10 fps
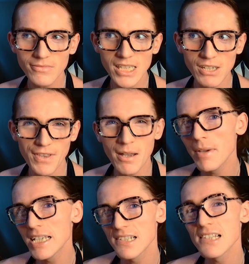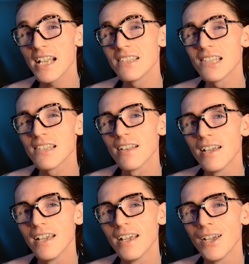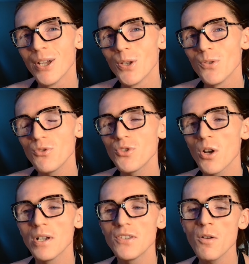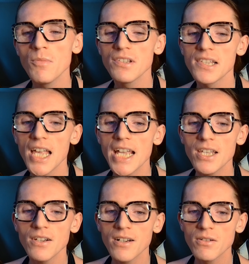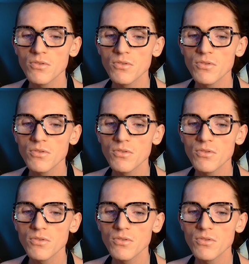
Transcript: if that makes sense. So it's almost like, you know,